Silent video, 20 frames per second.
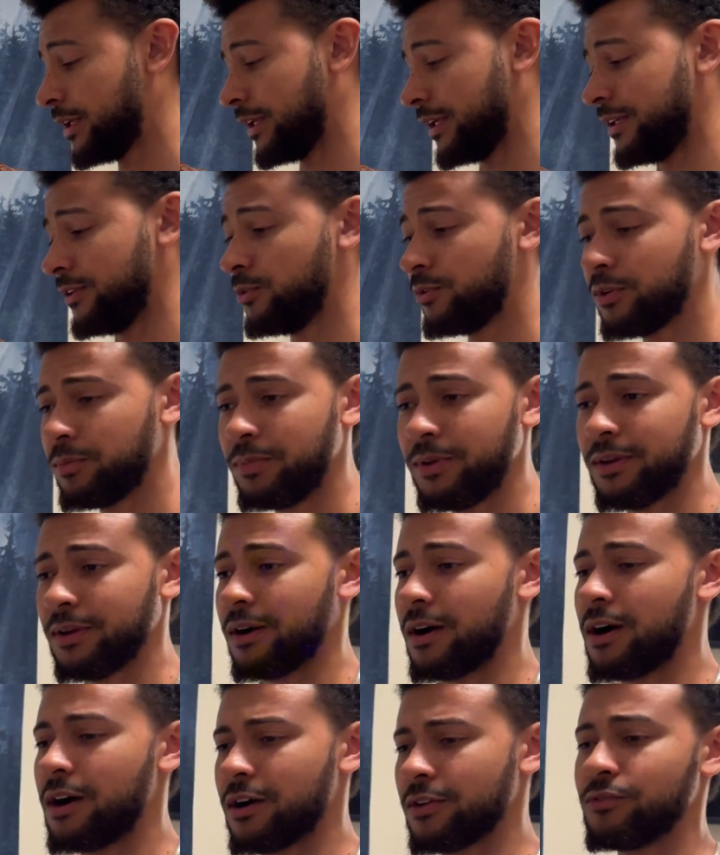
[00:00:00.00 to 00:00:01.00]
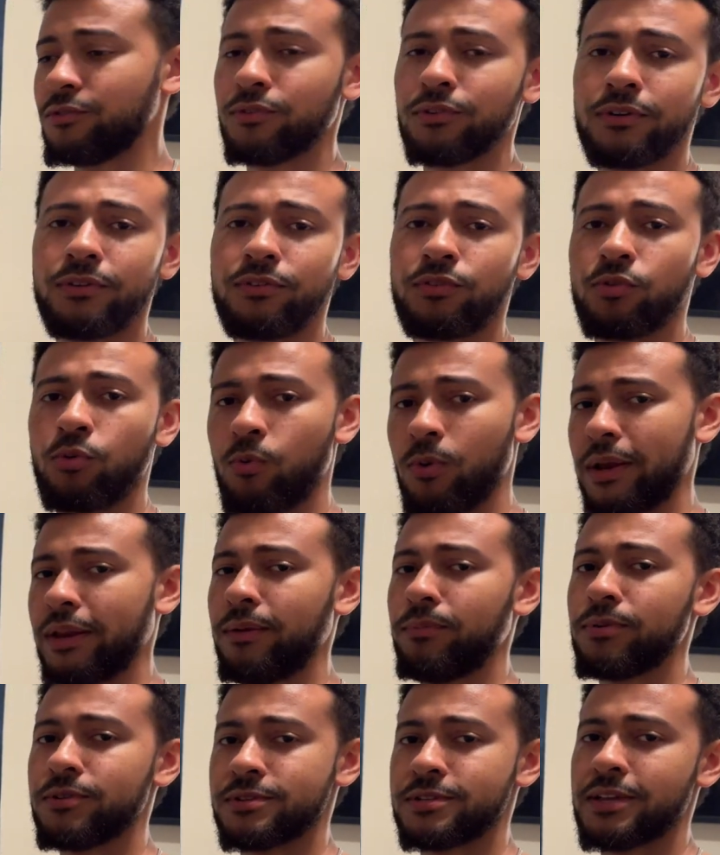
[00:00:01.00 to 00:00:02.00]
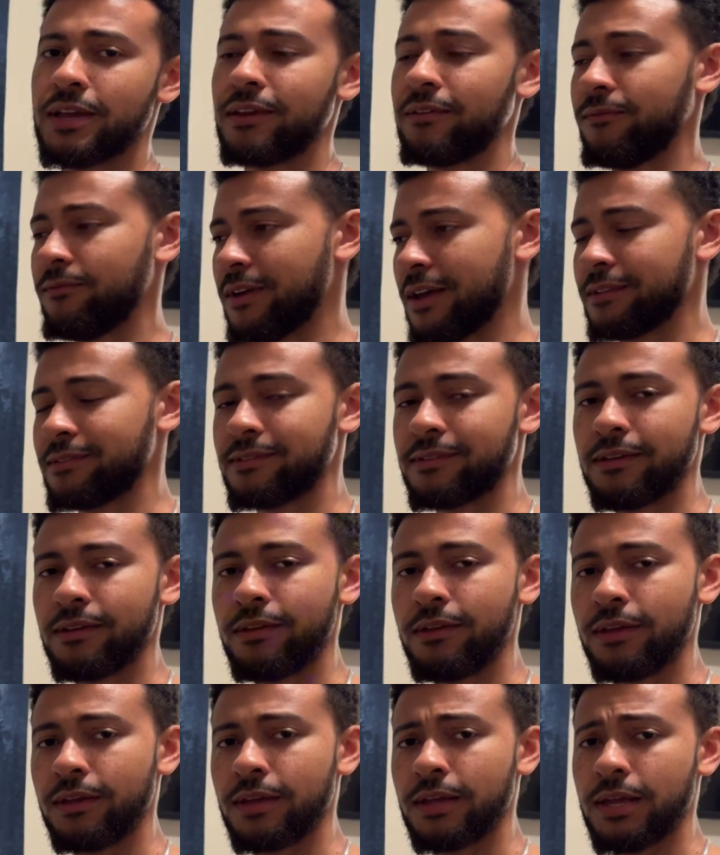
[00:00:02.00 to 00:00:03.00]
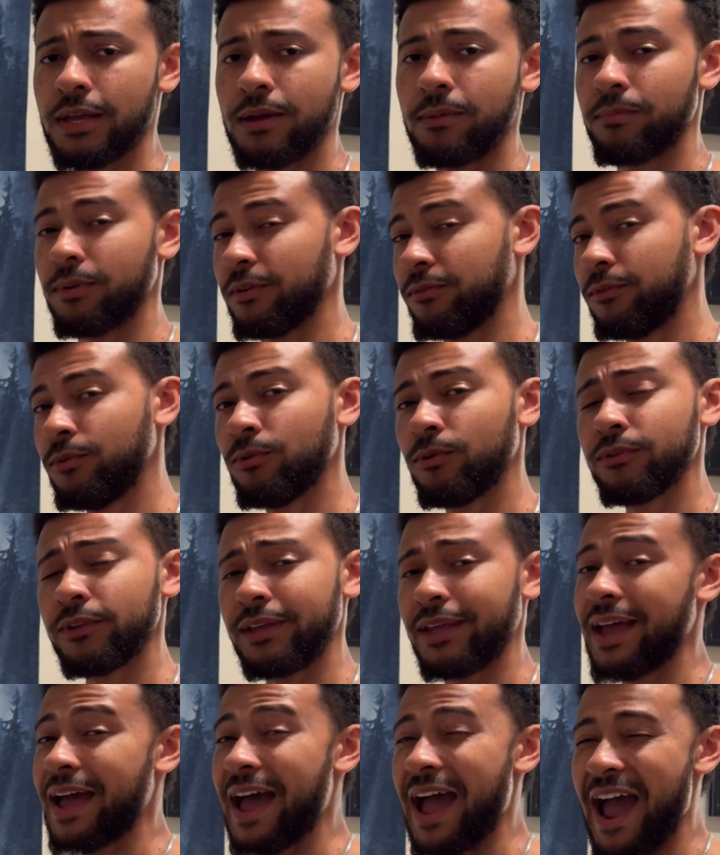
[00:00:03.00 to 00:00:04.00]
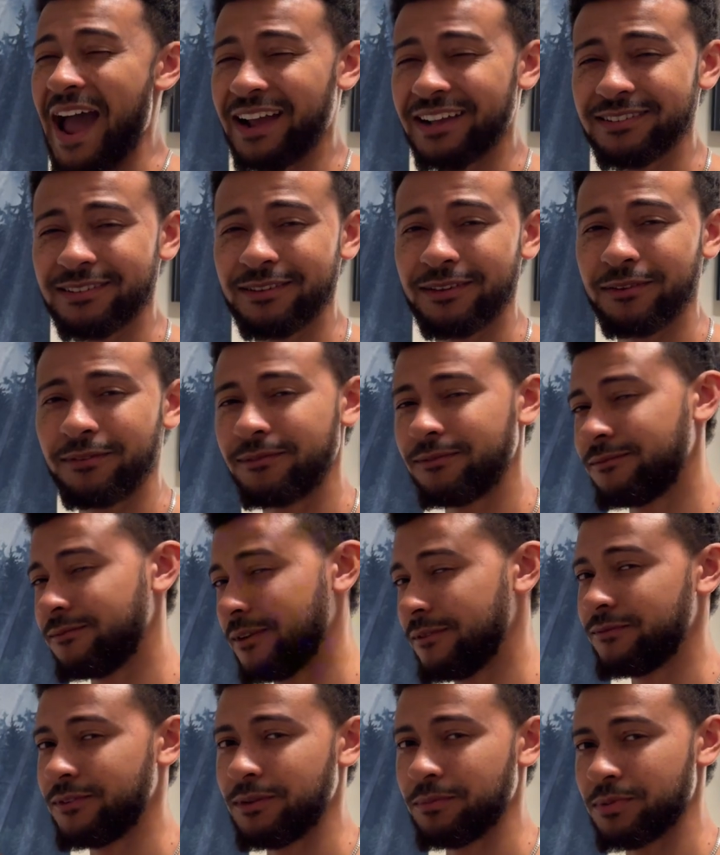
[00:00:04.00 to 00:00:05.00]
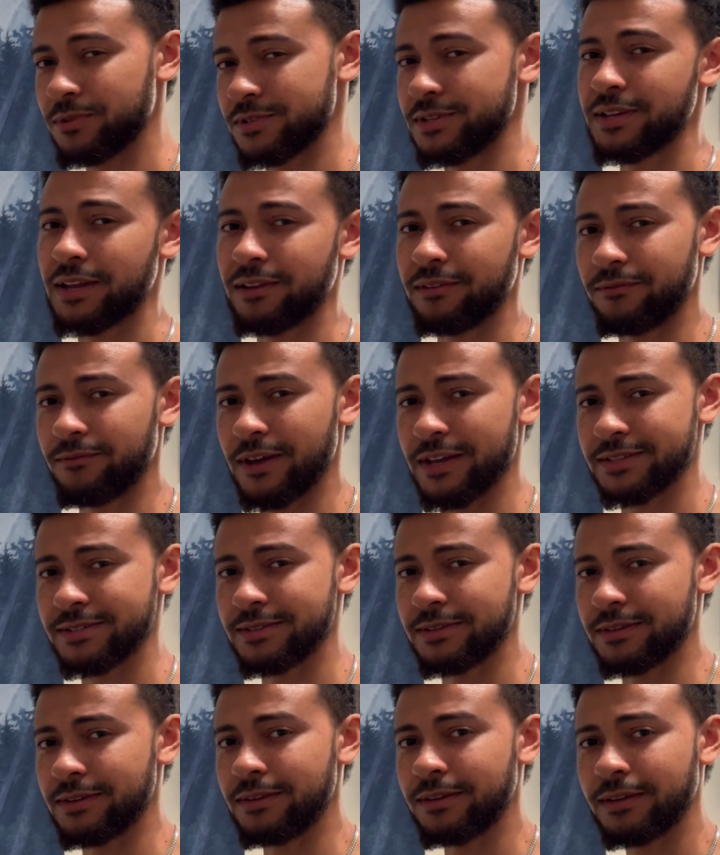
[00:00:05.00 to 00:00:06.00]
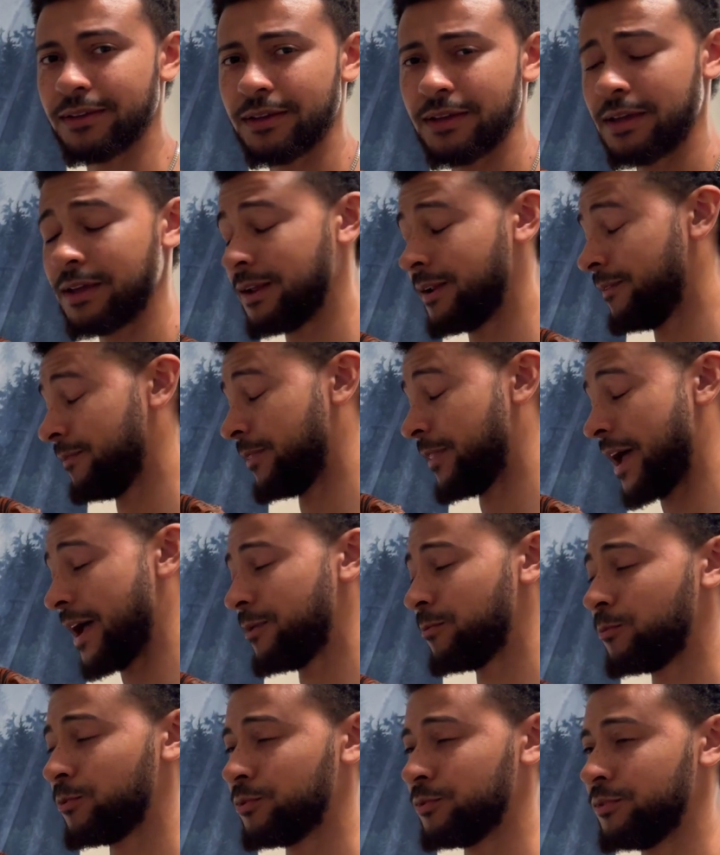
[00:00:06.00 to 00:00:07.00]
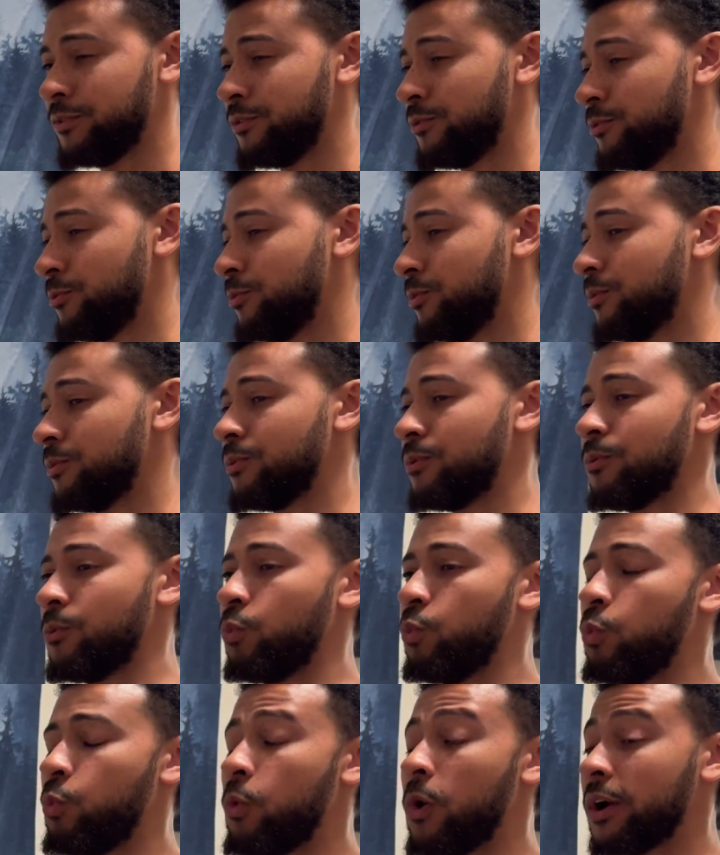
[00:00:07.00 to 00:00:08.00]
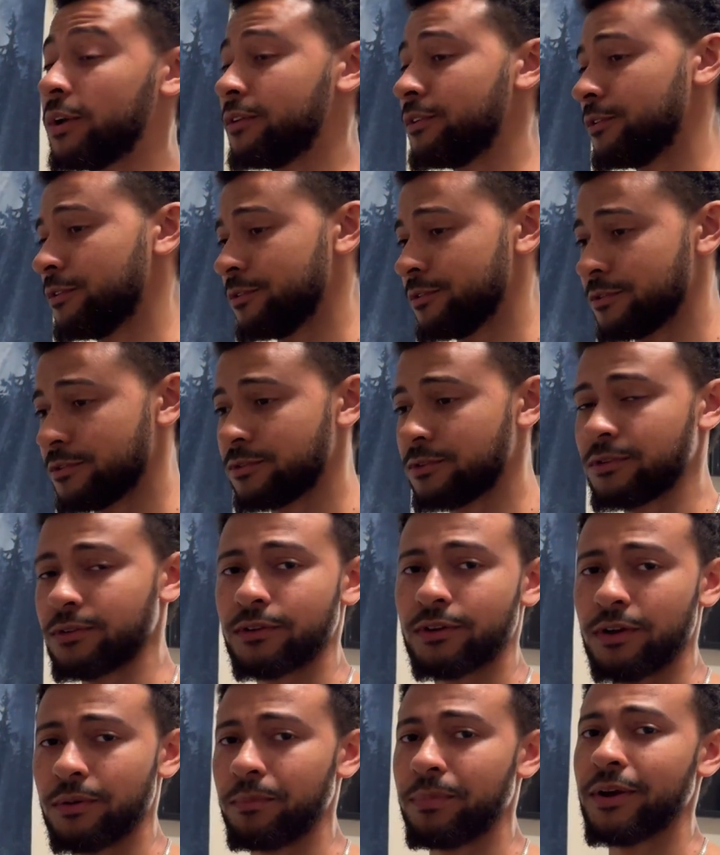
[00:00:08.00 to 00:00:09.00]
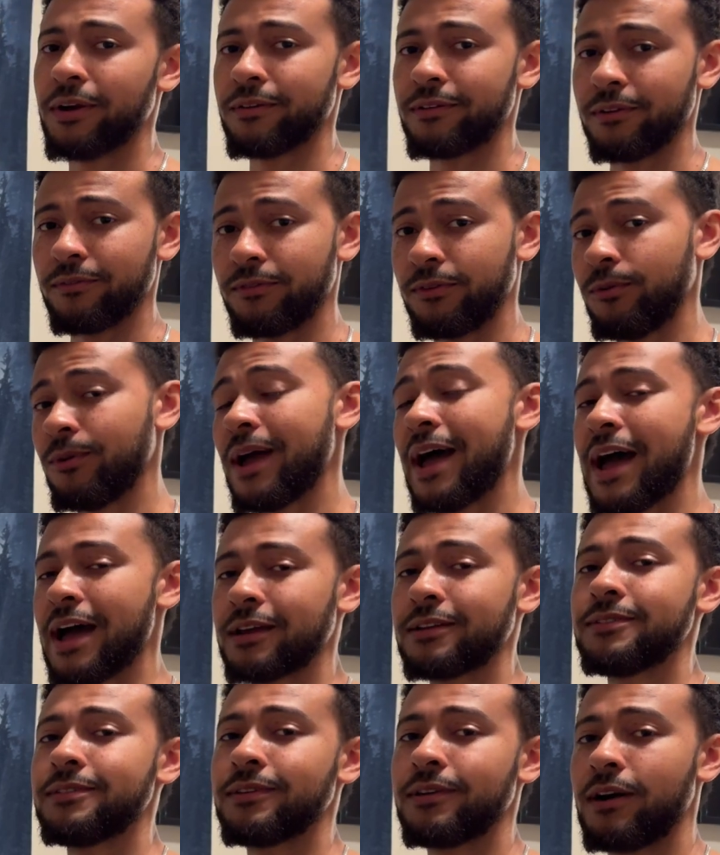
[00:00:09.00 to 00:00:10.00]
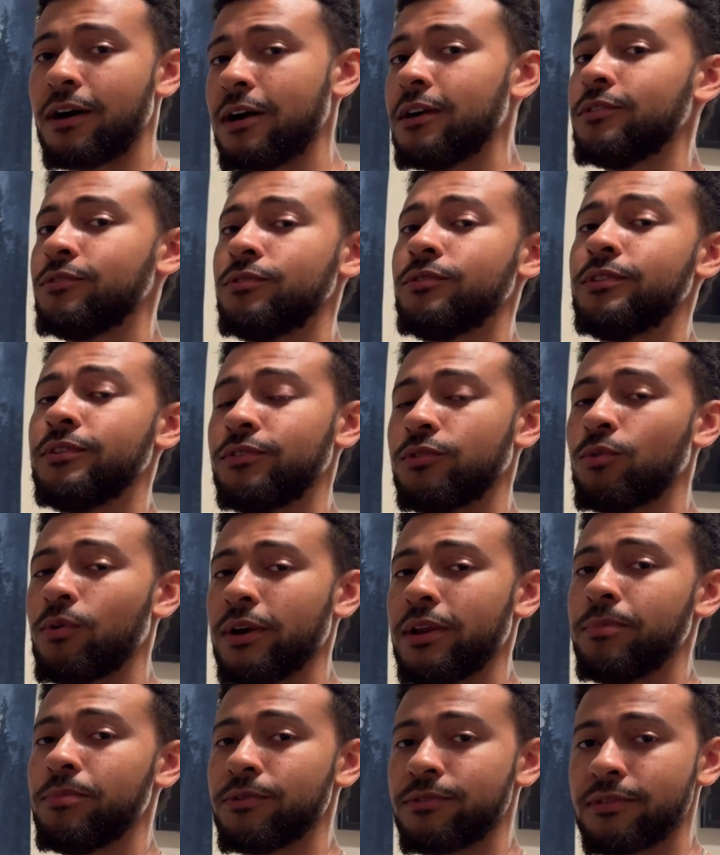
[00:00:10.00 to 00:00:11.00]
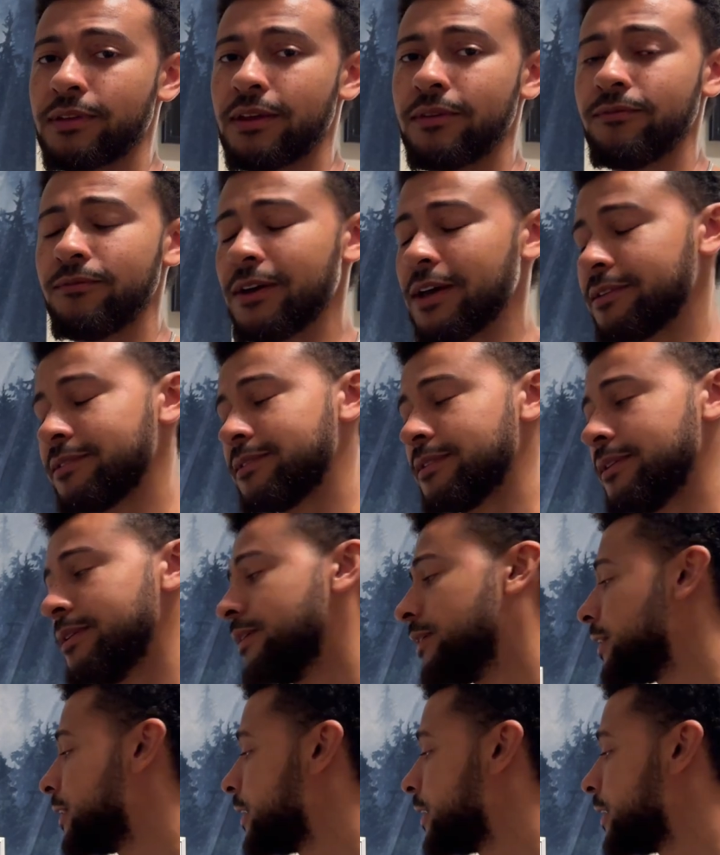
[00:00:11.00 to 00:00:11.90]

You could be 120% invested, but if you only act 50% invested, that will do wonders compared to if you act 120% invested.